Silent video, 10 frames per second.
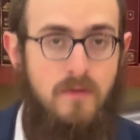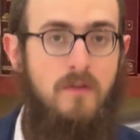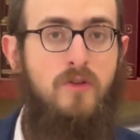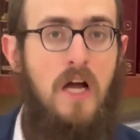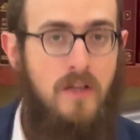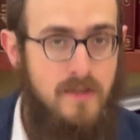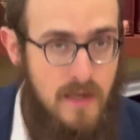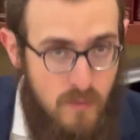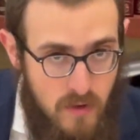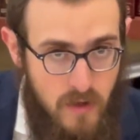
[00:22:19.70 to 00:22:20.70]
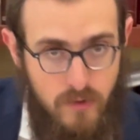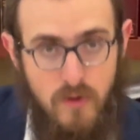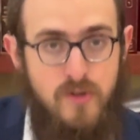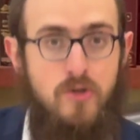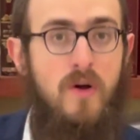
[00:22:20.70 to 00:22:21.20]
Don't talk to us anymore,
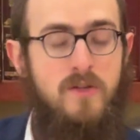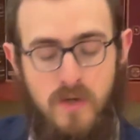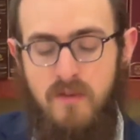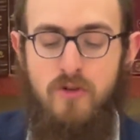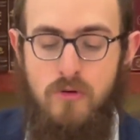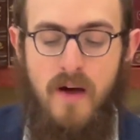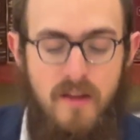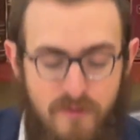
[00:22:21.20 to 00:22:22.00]
don't sue us, we're giving you money